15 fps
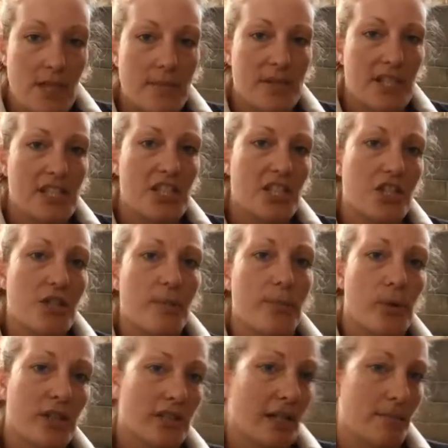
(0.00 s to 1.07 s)
But the
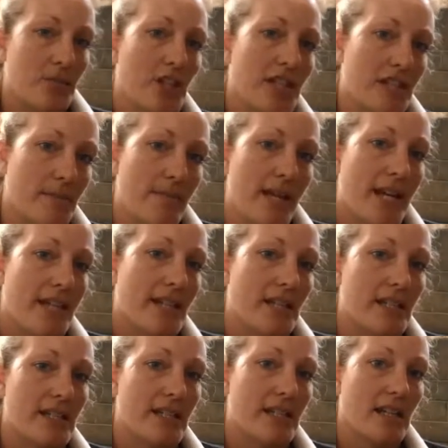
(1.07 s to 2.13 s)
point I'm trying to
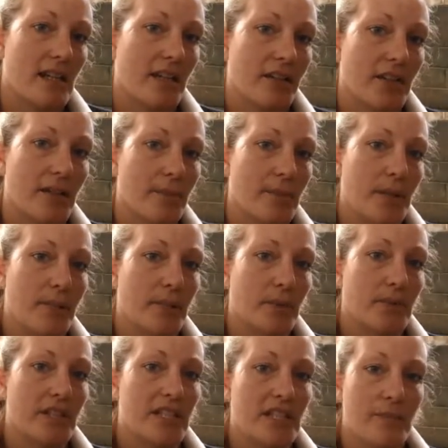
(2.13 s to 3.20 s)
make is that I think
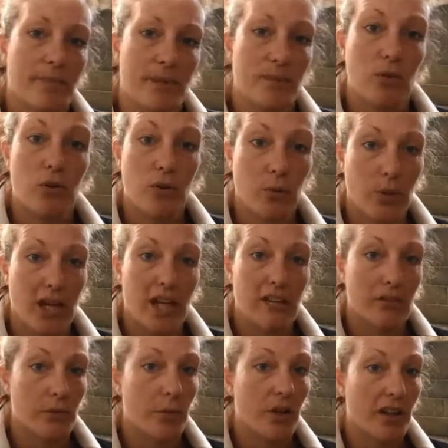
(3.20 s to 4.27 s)
people need to be more
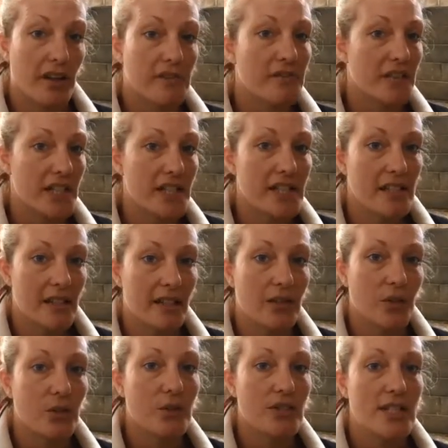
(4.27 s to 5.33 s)
aware of what they're feeding
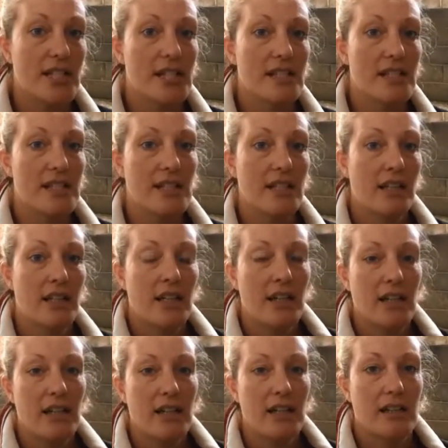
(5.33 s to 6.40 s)
their horses,
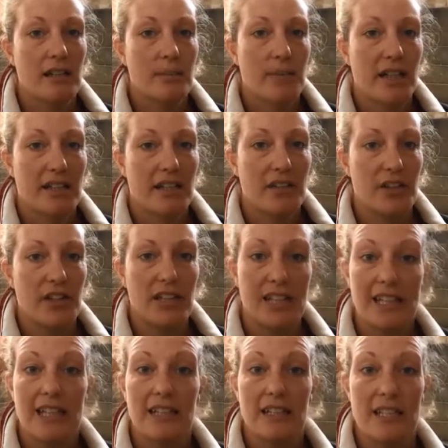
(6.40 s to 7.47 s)
and I think
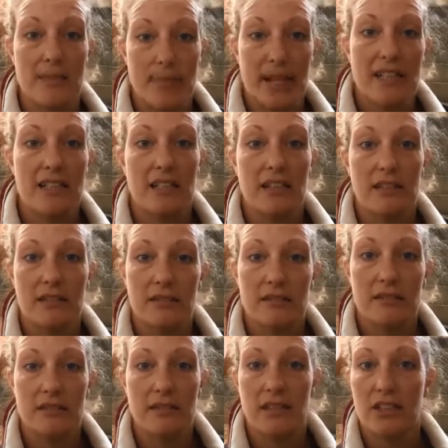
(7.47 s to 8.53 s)
little is better
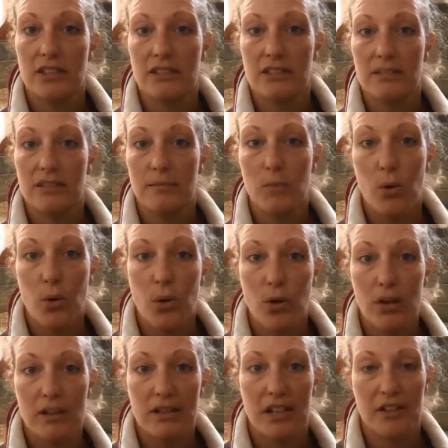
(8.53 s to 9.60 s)
than
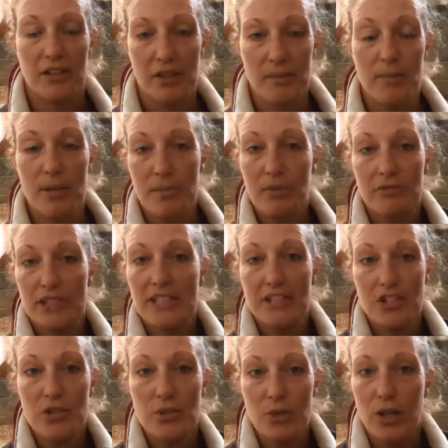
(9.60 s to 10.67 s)
more. I think people really
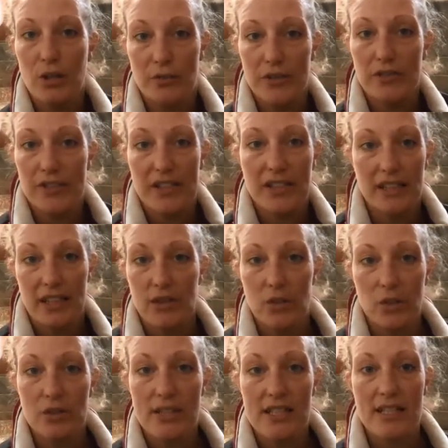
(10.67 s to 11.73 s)
do overfeed their
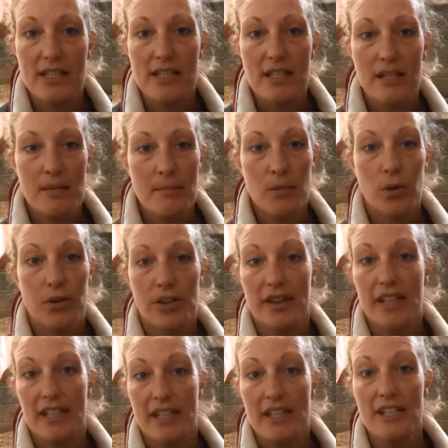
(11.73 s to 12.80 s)
horses more than
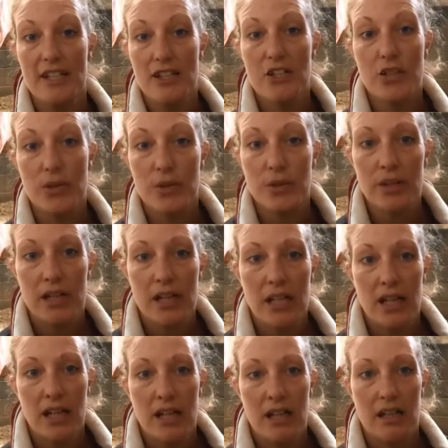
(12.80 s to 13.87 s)
they need to,
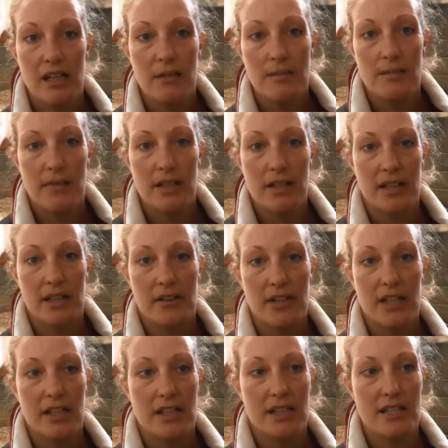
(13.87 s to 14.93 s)
and I
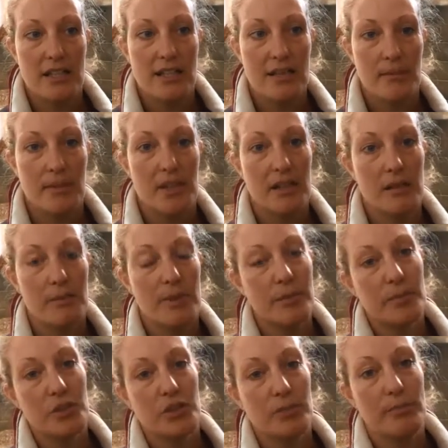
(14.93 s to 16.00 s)
think it's something that
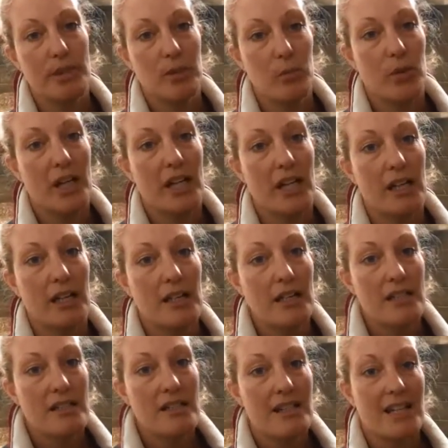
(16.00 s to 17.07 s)
people should be aware
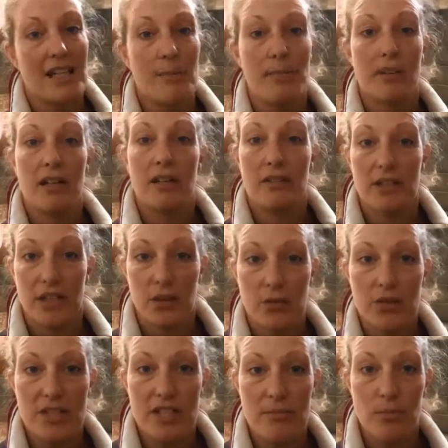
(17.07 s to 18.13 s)
to keep an eye on their
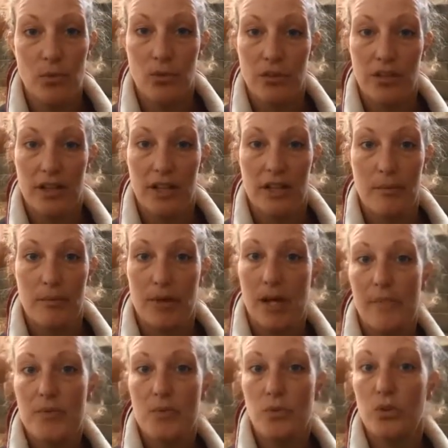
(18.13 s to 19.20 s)
horses more than they
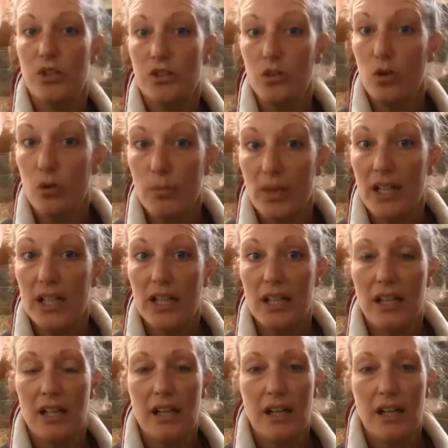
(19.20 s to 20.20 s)
perhaps would normally.